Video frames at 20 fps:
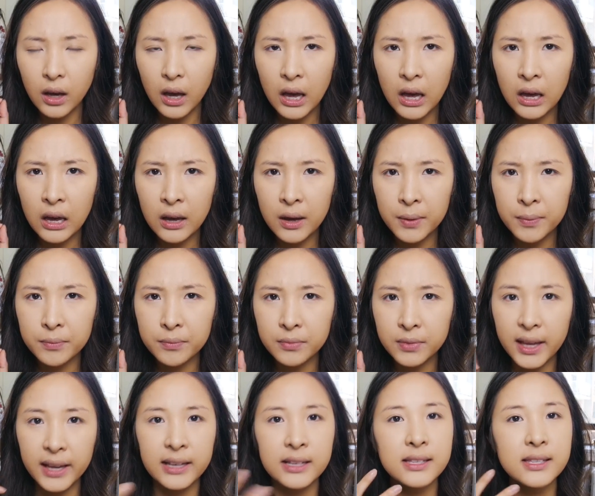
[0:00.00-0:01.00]
um,
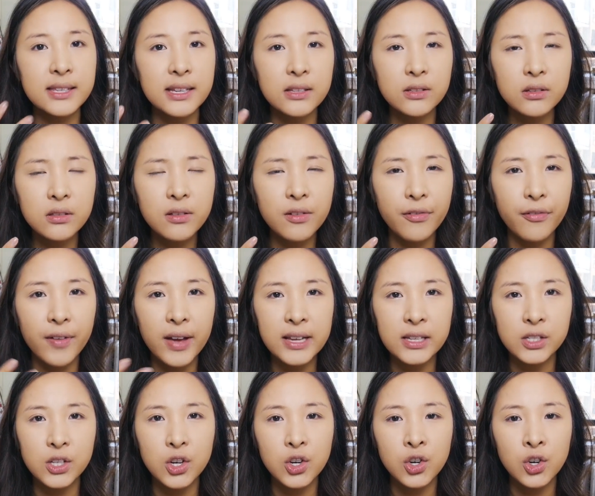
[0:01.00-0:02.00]
like it sets on the
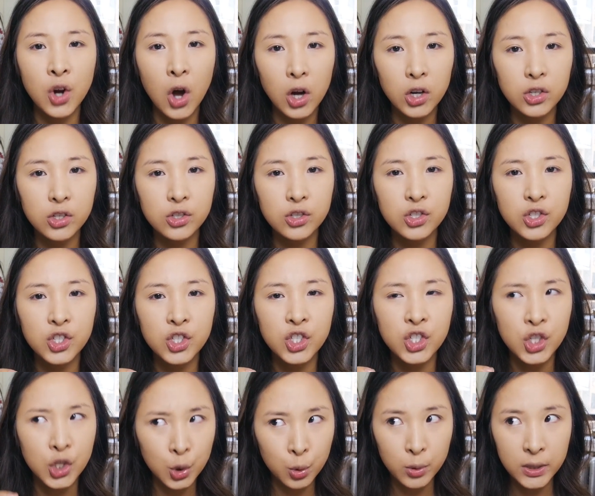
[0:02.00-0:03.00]
face, not
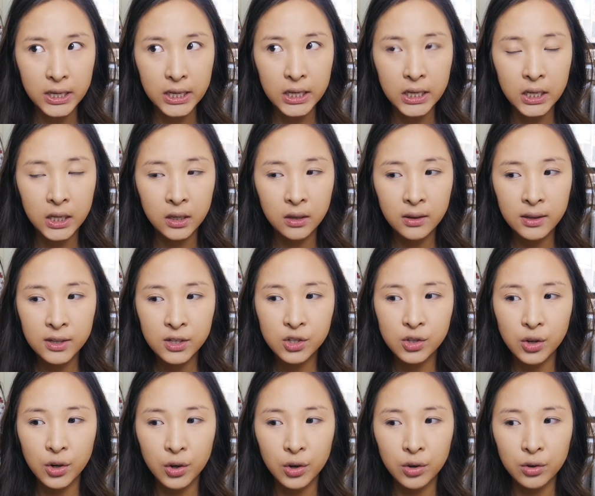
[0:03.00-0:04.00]
dewy.
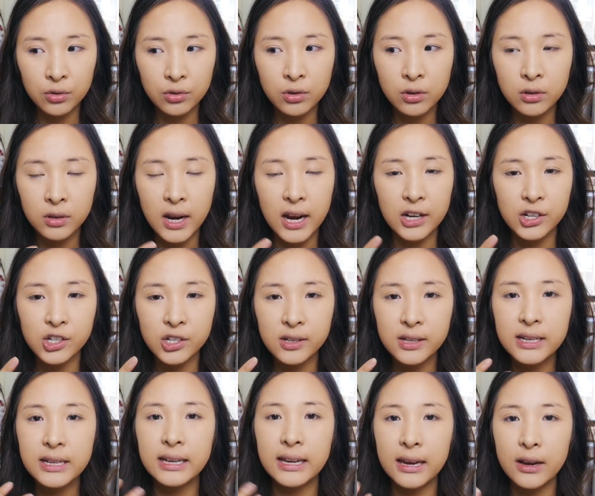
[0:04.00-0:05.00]
So you could
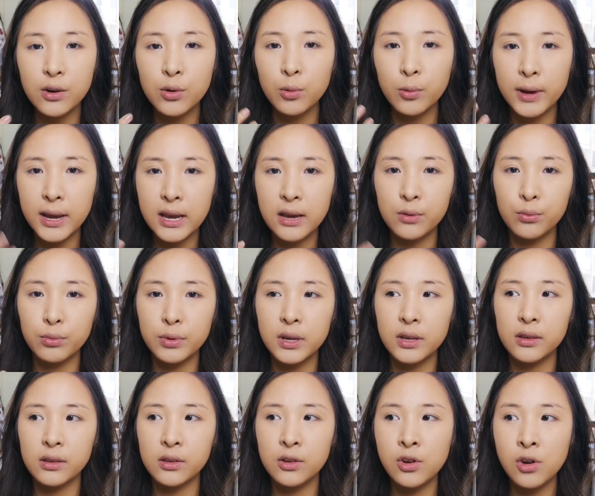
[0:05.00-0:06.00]
actually get away
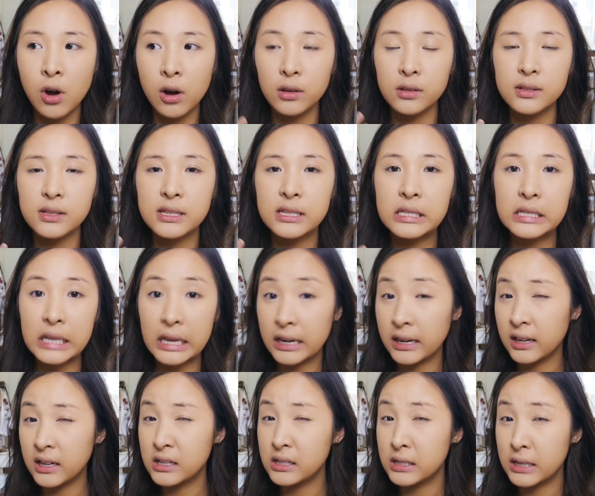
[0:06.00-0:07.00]
with not
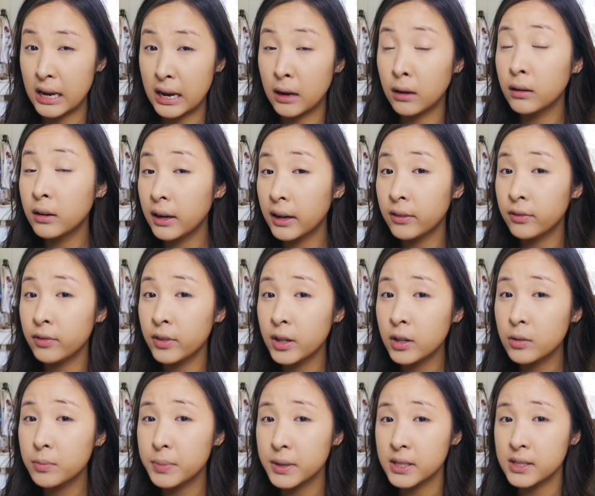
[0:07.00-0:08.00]
setting it down, I
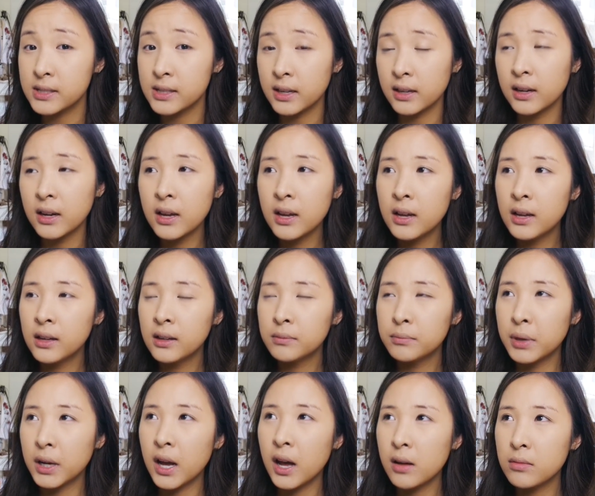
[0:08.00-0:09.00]
feel, because it
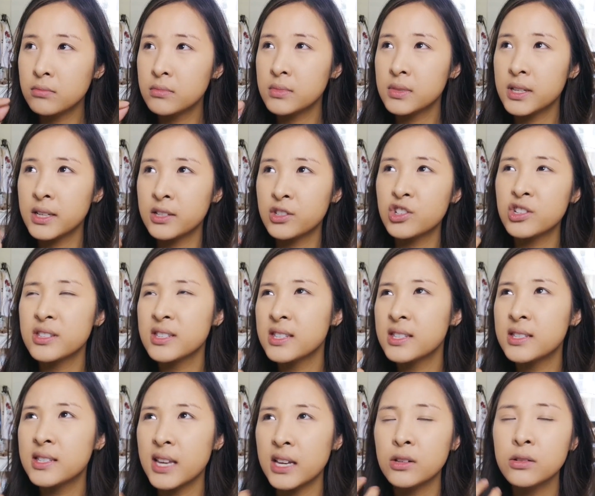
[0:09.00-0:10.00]
becomes, it
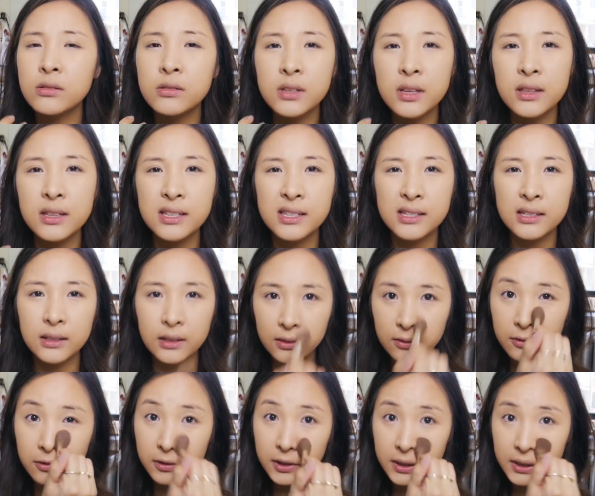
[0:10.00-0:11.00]
just settles on the
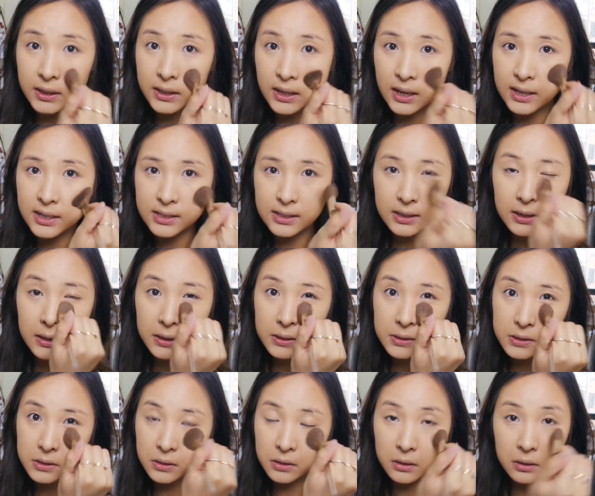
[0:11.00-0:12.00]
skin really nicely.
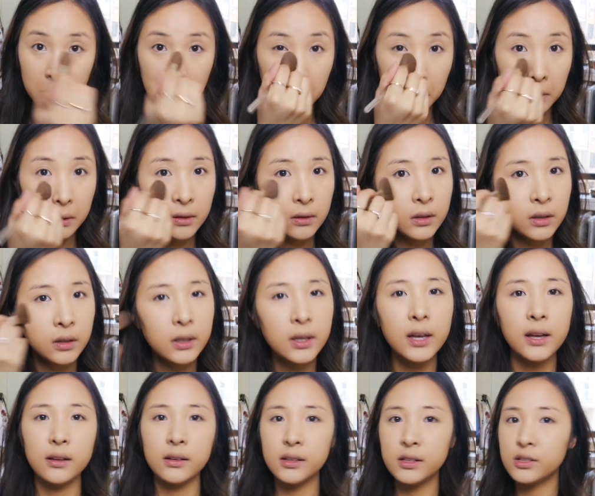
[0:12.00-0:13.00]
So
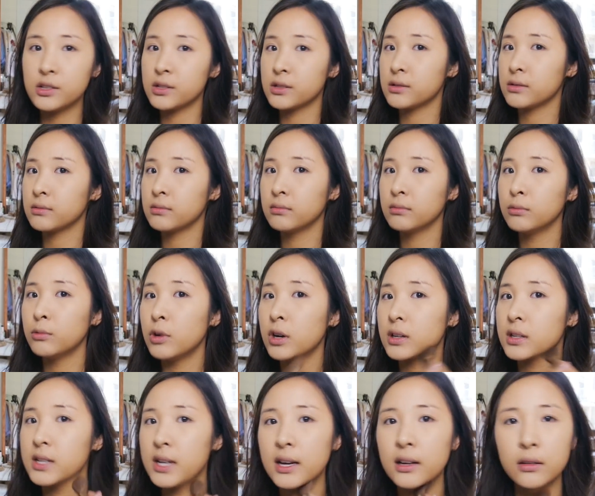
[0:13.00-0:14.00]
yeah, it just
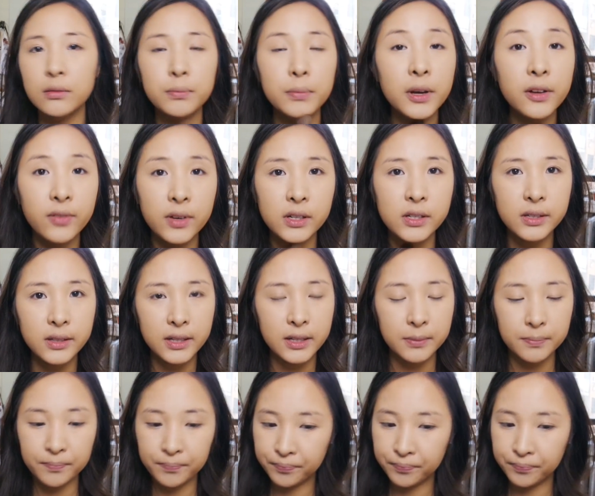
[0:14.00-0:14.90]
worked out perfectly.